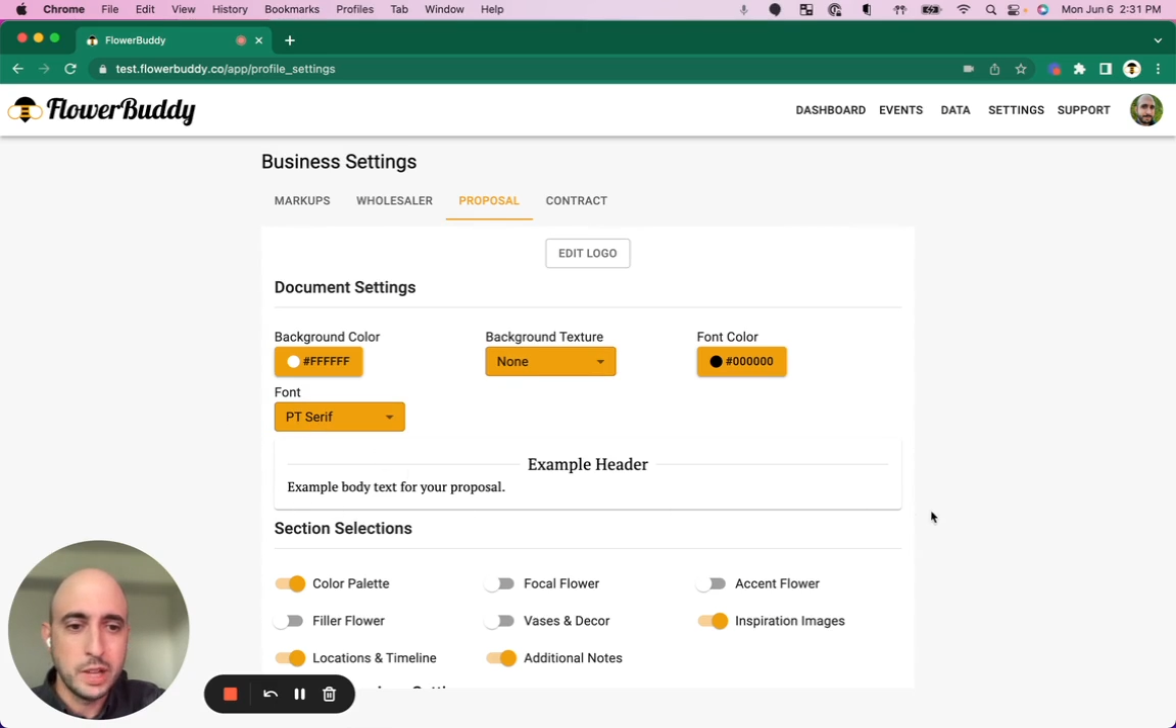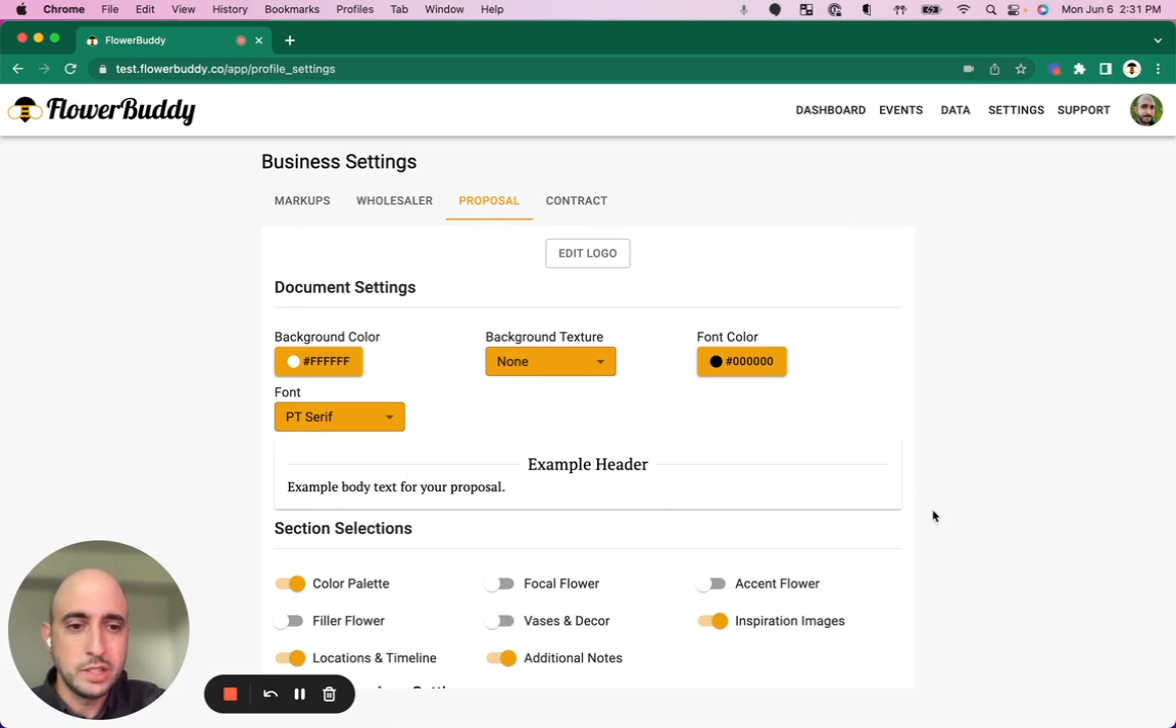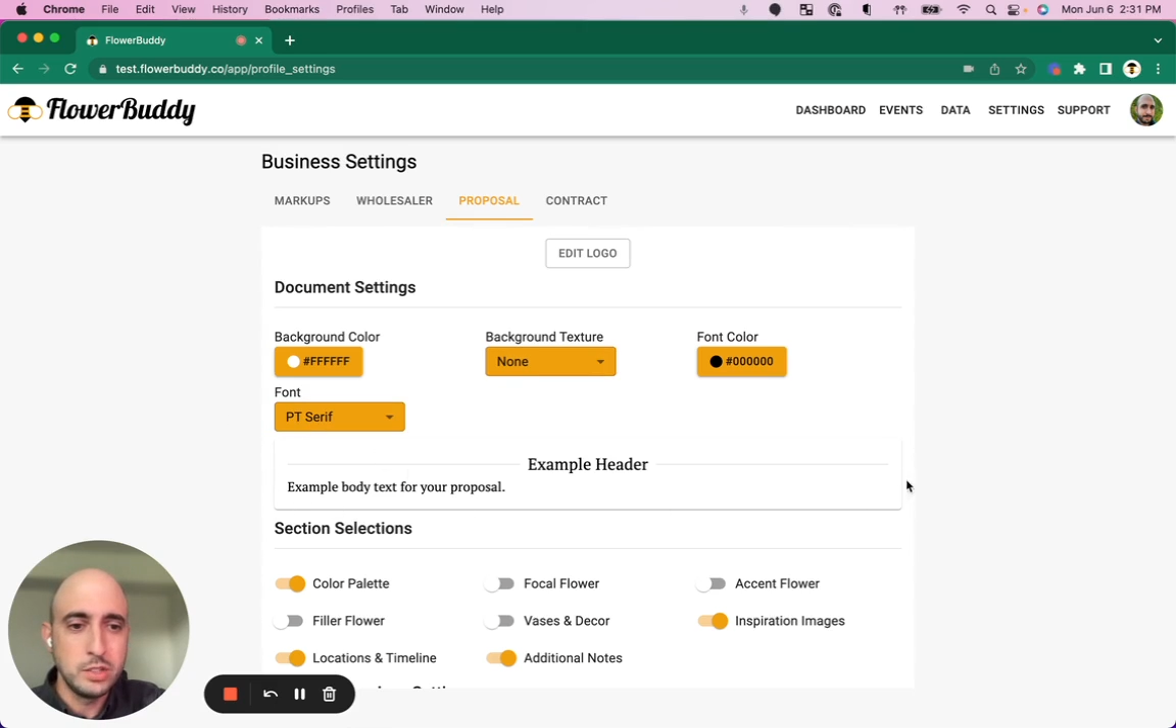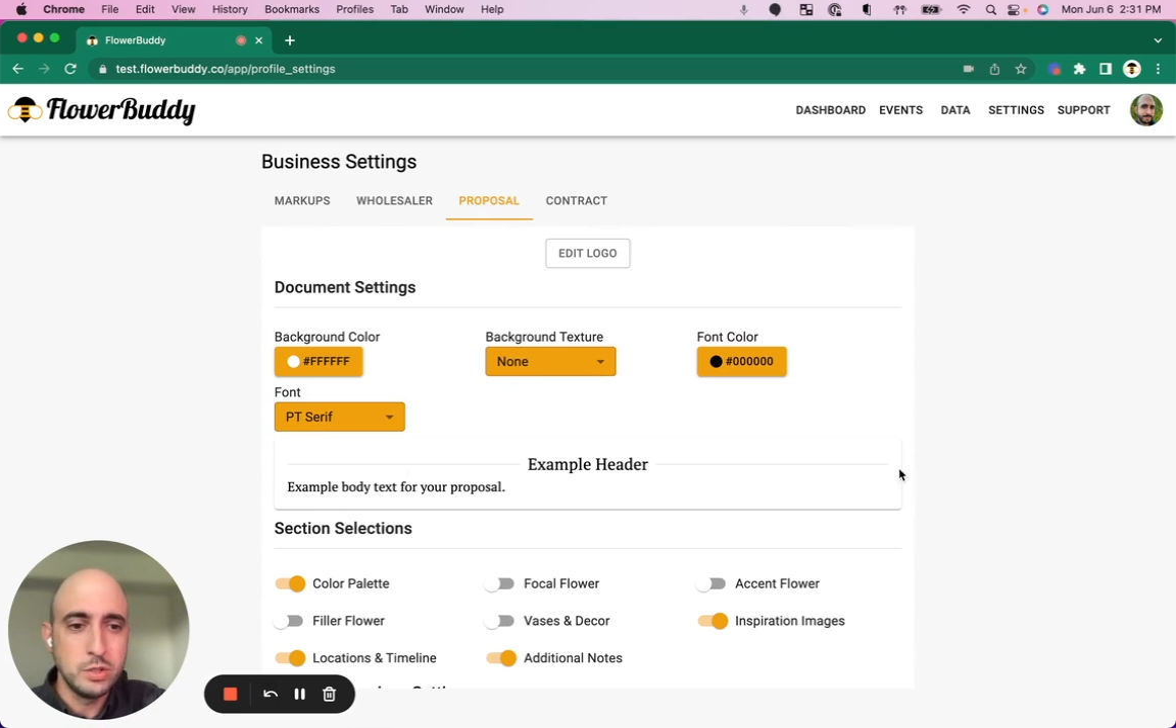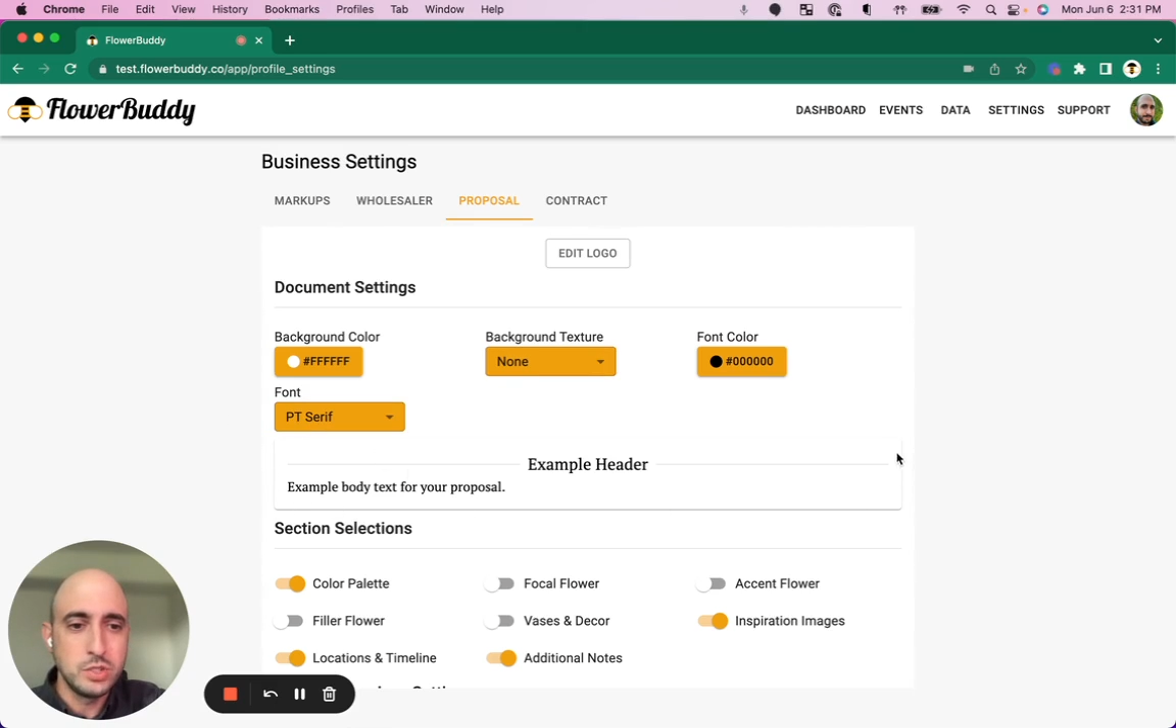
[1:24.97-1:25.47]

lets you